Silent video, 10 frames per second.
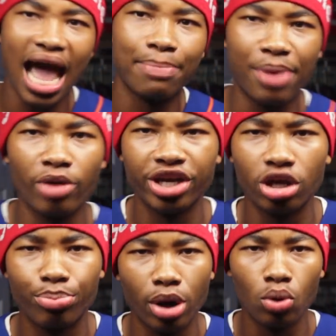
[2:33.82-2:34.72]
hype out
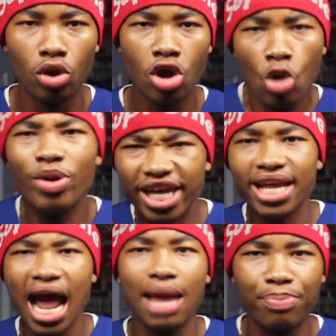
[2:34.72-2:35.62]
here, bro. We
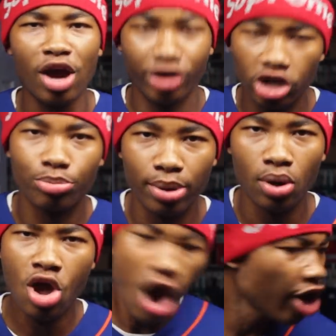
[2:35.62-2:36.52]
getting hype out here,
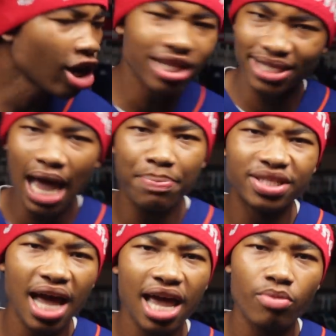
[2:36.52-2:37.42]
bro. Are y'all as hype
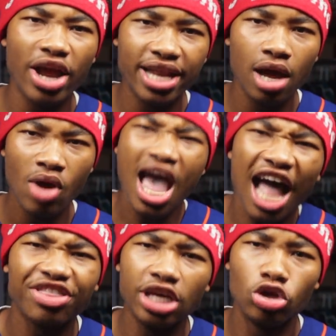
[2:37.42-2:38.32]
as I am right now?
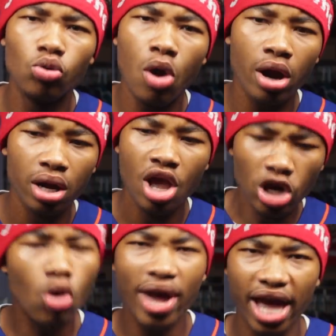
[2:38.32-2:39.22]
I think you are.
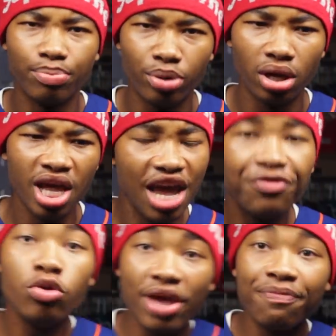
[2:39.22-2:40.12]
Go ahead, bro.
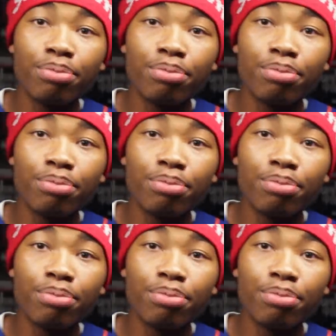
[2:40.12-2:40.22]
If you